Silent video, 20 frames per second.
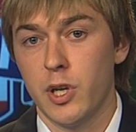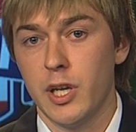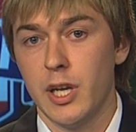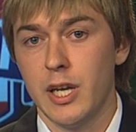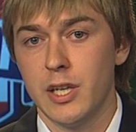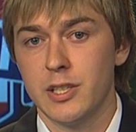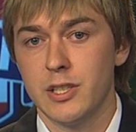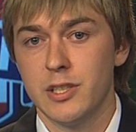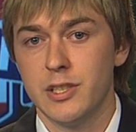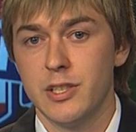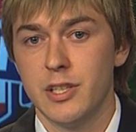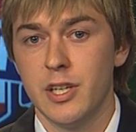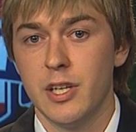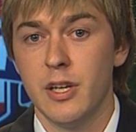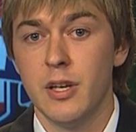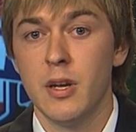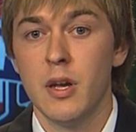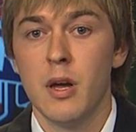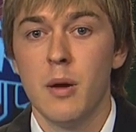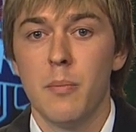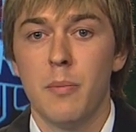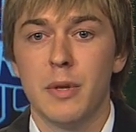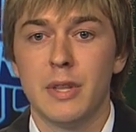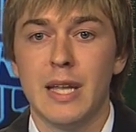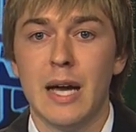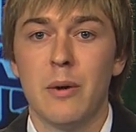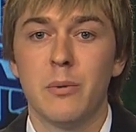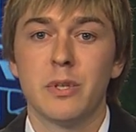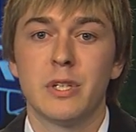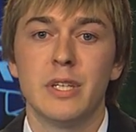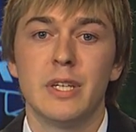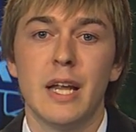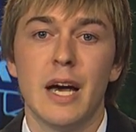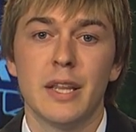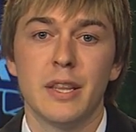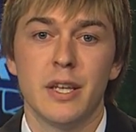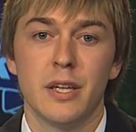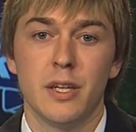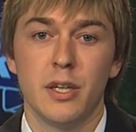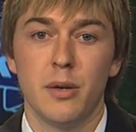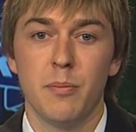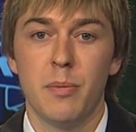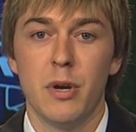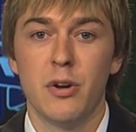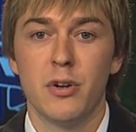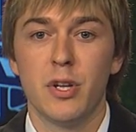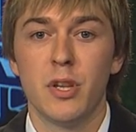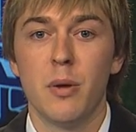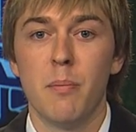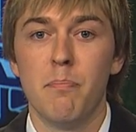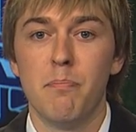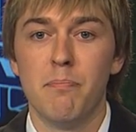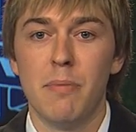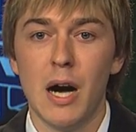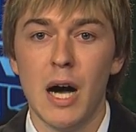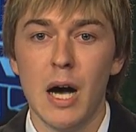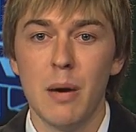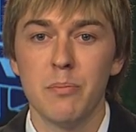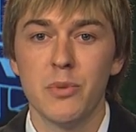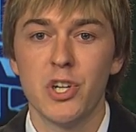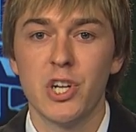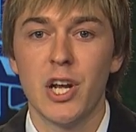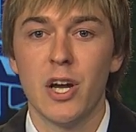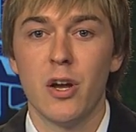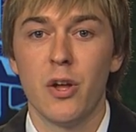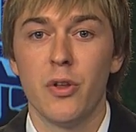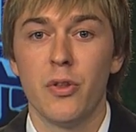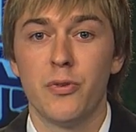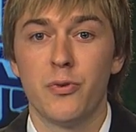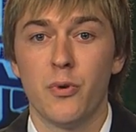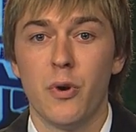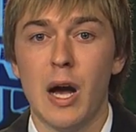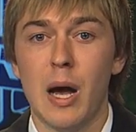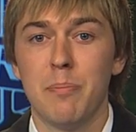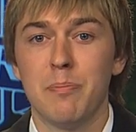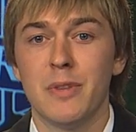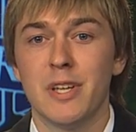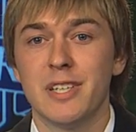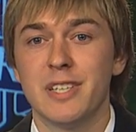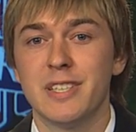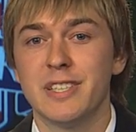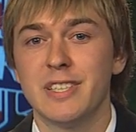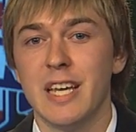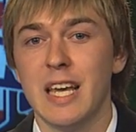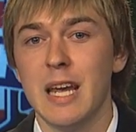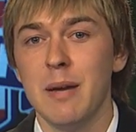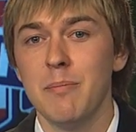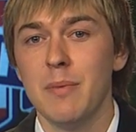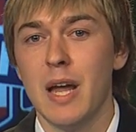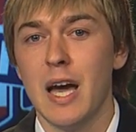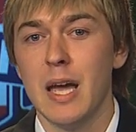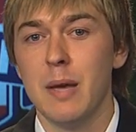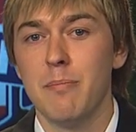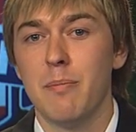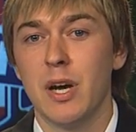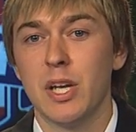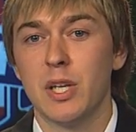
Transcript: Kansas City, but that was nothing compared to the bombshell dropped the same night by